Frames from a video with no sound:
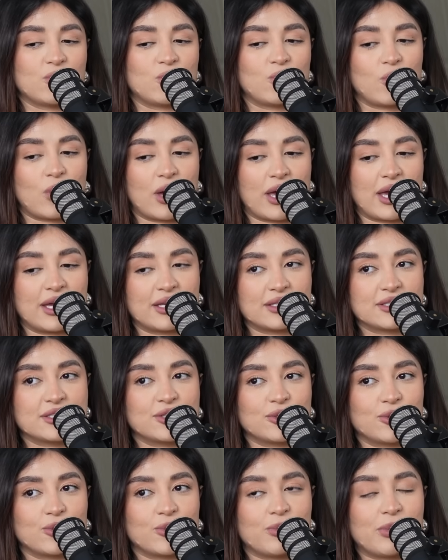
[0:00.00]
way
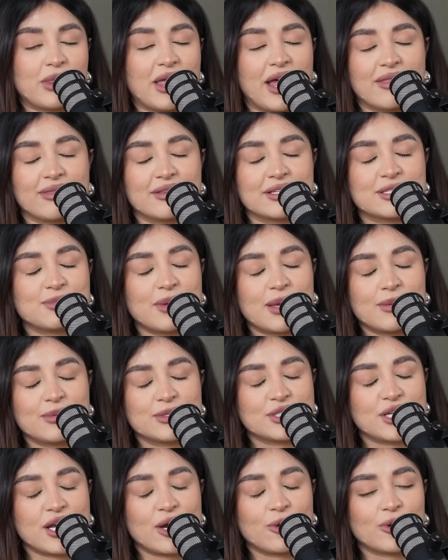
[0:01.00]
to plan this
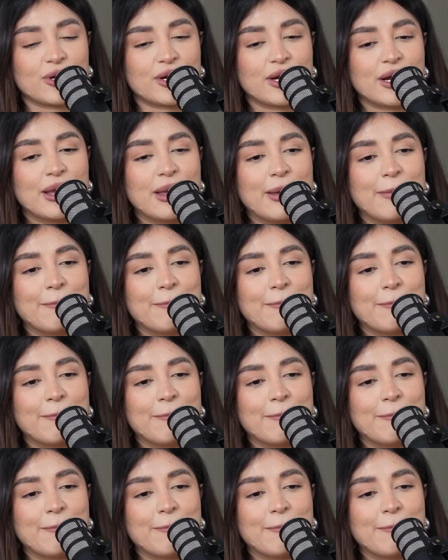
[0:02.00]
baby shower.